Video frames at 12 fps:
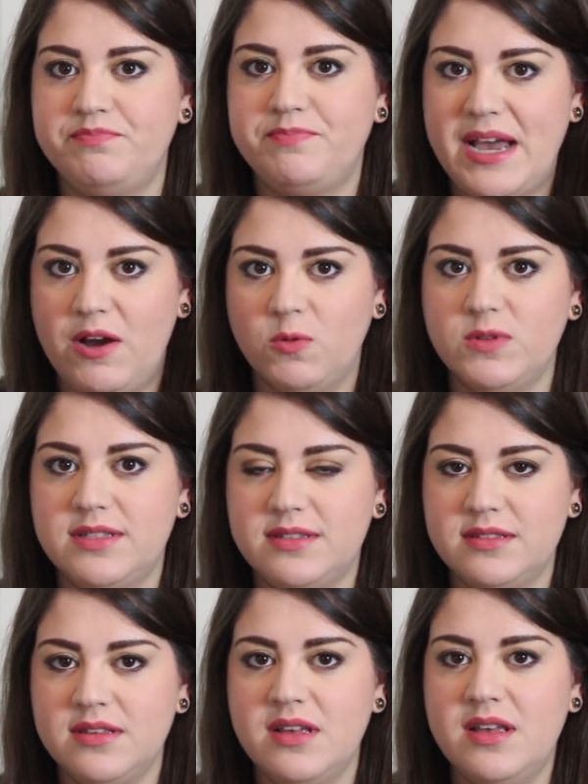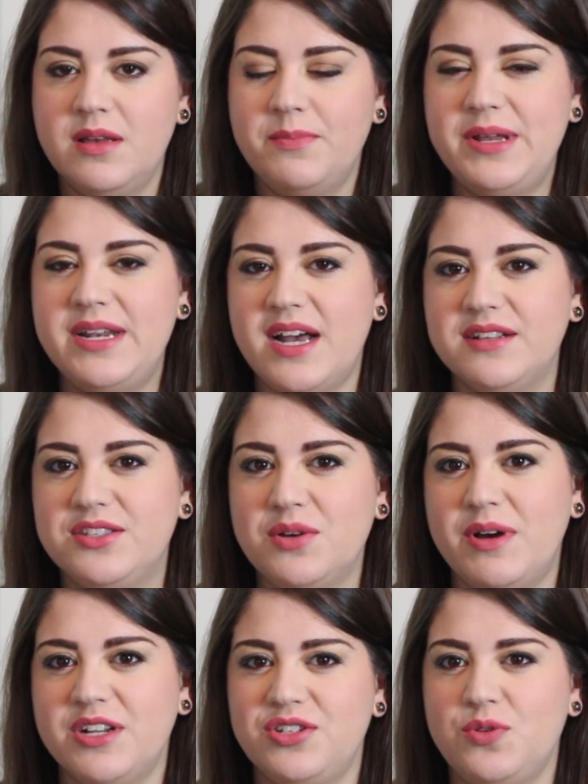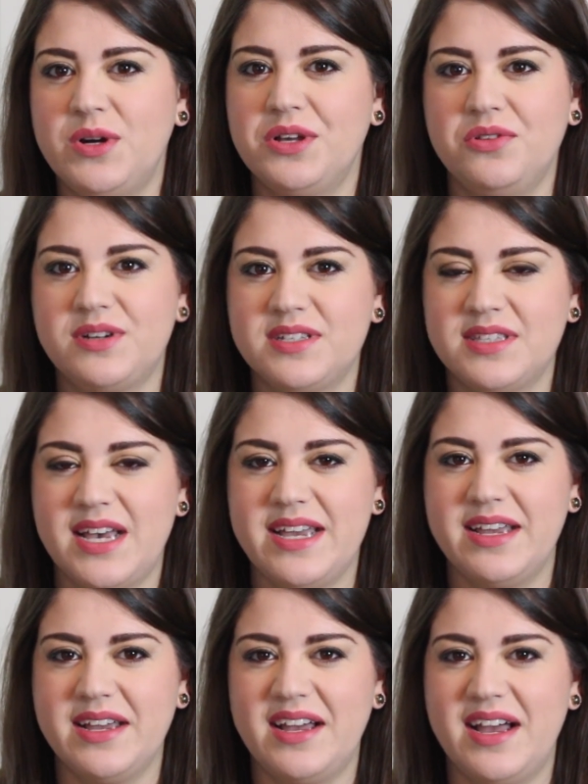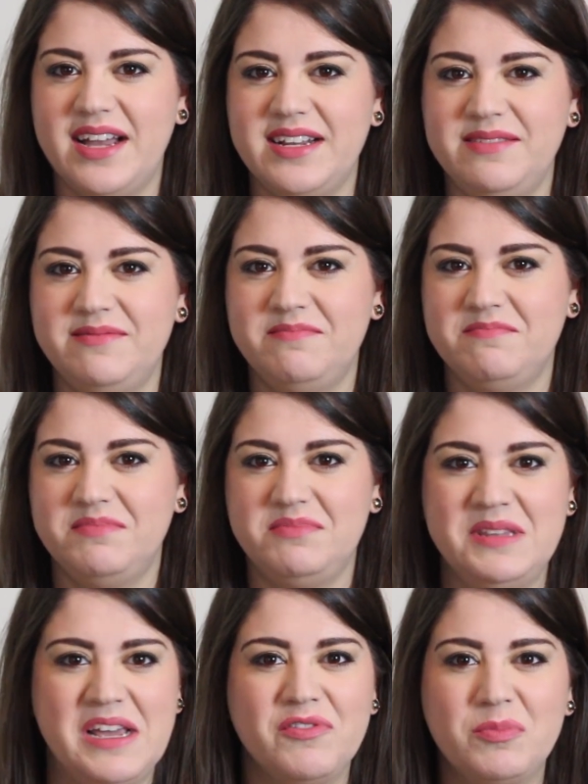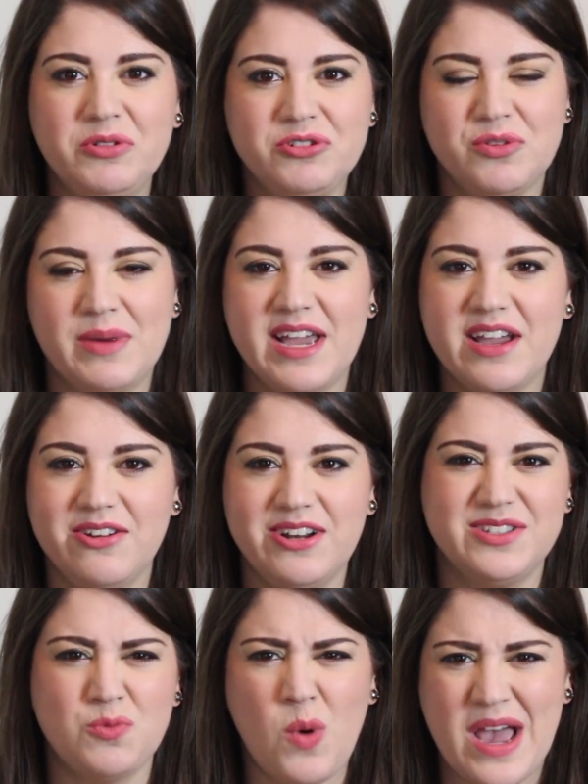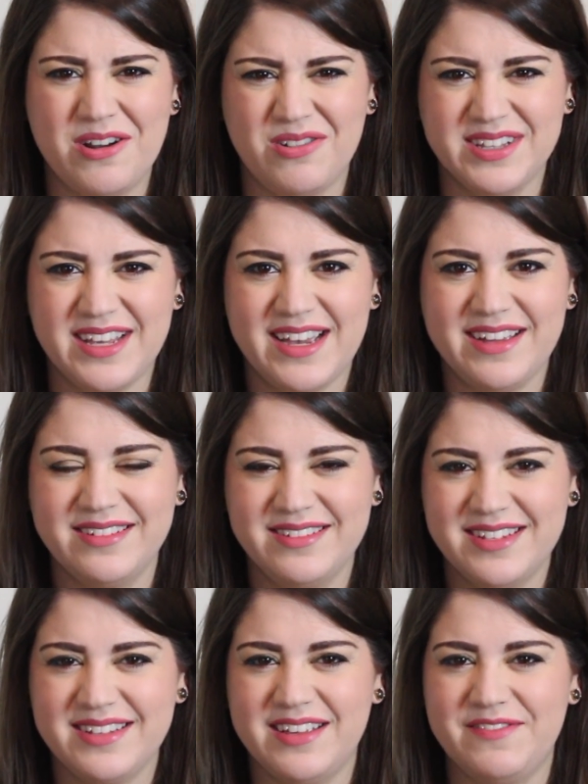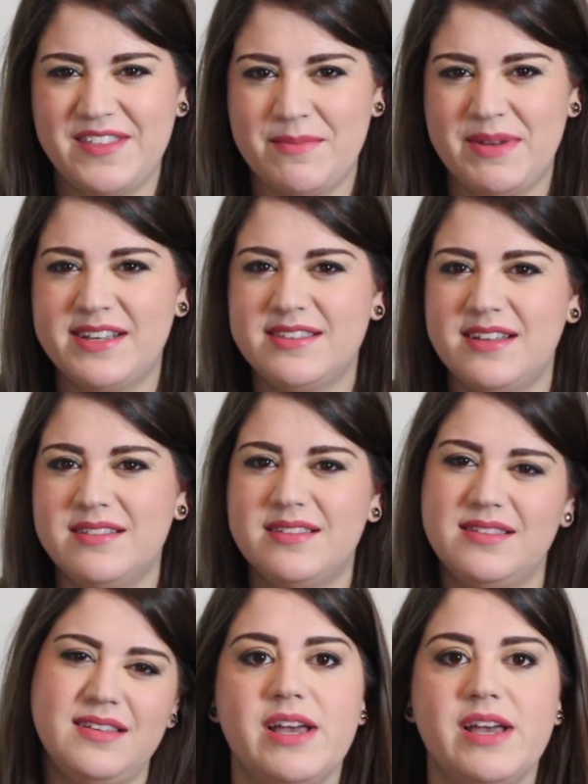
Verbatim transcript: bounce, but not so much where it looks like I never blew dry my hair and it's wet all day, if that makes sense.